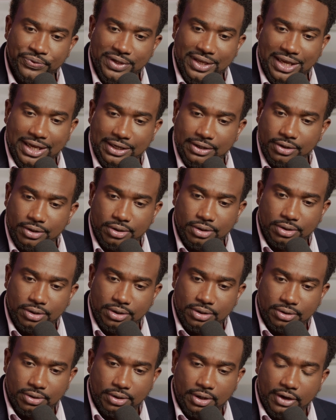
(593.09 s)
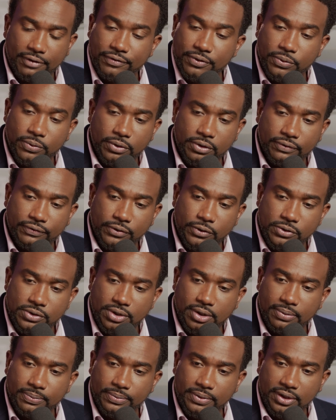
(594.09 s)
And in every one of those
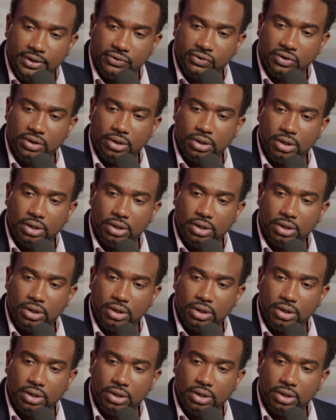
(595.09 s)
companies,